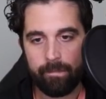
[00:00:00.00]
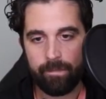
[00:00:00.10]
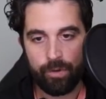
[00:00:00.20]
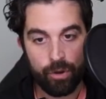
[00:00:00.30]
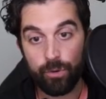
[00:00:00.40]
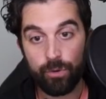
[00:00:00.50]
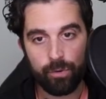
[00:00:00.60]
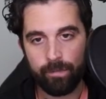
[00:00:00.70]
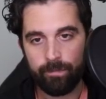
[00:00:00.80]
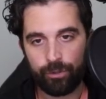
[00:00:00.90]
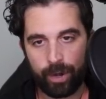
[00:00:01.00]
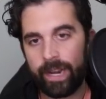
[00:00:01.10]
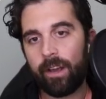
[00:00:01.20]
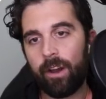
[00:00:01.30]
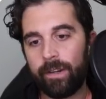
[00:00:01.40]
new
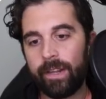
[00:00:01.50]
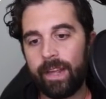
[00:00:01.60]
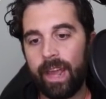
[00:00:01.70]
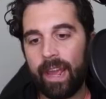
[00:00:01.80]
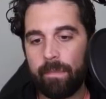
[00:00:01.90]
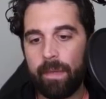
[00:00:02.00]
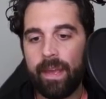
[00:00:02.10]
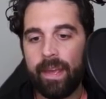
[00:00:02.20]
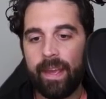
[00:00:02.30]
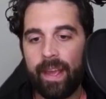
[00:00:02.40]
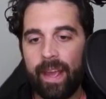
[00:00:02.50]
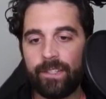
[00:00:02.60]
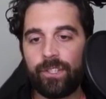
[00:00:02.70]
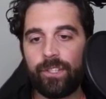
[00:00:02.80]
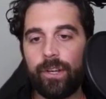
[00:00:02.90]
trading card game. And
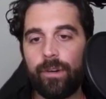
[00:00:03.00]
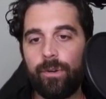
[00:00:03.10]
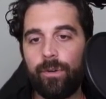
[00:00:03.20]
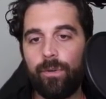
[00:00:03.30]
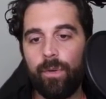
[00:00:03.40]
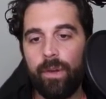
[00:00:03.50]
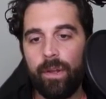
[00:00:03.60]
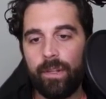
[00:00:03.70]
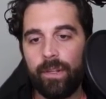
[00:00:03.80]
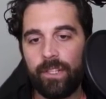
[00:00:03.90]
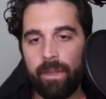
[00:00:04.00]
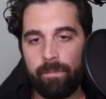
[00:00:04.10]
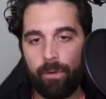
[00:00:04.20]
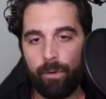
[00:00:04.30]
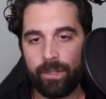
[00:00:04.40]
so some of the
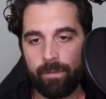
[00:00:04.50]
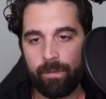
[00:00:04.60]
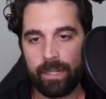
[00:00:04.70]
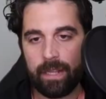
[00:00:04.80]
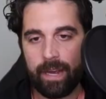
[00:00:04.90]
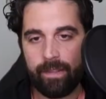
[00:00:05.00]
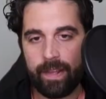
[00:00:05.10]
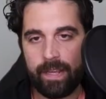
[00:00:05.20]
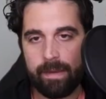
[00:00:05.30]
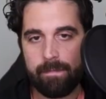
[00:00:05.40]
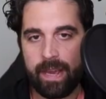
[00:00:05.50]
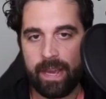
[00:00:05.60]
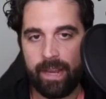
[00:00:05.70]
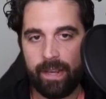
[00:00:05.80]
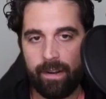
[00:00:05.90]
points I really like that he
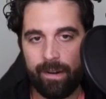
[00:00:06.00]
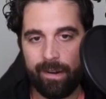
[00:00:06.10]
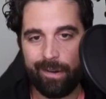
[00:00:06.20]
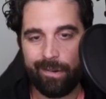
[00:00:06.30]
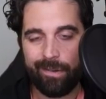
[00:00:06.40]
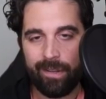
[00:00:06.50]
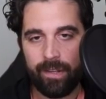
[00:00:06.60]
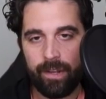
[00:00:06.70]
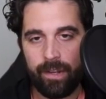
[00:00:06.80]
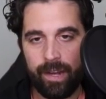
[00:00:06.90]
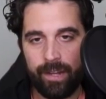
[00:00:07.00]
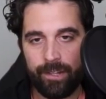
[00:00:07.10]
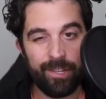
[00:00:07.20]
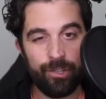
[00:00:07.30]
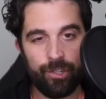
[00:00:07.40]
made are just
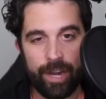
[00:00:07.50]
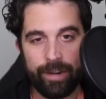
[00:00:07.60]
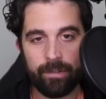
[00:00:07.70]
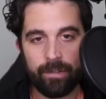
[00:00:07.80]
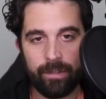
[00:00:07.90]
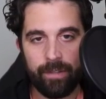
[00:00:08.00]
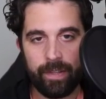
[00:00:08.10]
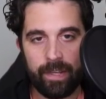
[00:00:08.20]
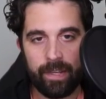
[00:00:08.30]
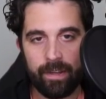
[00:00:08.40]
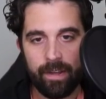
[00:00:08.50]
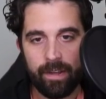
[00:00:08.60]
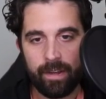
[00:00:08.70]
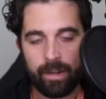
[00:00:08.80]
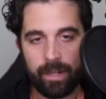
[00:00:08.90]
in general, the
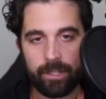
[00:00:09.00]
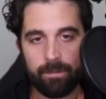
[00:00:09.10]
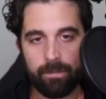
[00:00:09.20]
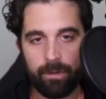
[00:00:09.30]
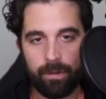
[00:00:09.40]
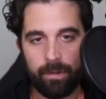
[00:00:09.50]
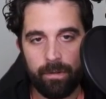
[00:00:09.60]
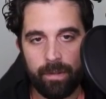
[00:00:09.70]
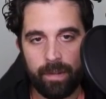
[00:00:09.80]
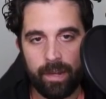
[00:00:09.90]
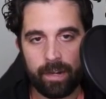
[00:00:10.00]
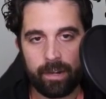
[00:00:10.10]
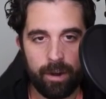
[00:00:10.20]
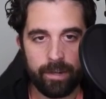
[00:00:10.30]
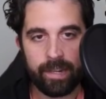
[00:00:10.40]
collectible
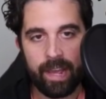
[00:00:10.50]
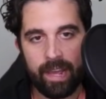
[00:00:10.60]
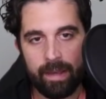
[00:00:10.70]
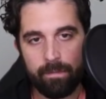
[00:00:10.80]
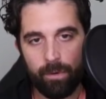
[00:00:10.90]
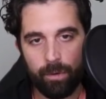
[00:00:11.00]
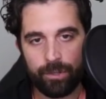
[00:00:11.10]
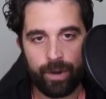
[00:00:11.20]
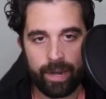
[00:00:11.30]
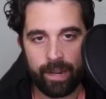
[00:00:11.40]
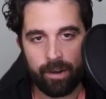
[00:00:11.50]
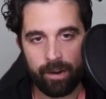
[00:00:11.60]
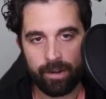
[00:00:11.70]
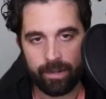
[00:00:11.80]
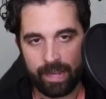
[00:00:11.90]
card game or trading
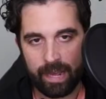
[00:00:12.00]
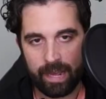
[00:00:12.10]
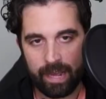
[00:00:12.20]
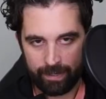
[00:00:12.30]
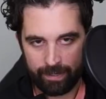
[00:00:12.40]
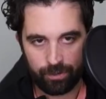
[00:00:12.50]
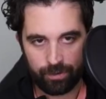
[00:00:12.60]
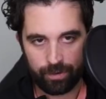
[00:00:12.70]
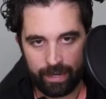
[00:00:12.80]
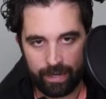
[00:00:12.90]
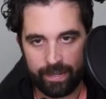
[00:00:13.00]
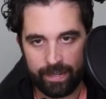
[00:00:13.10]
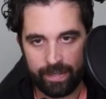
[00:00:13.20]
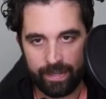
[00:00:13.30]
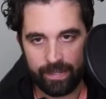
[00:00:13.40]
card game industry
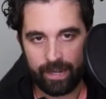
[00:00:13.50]
is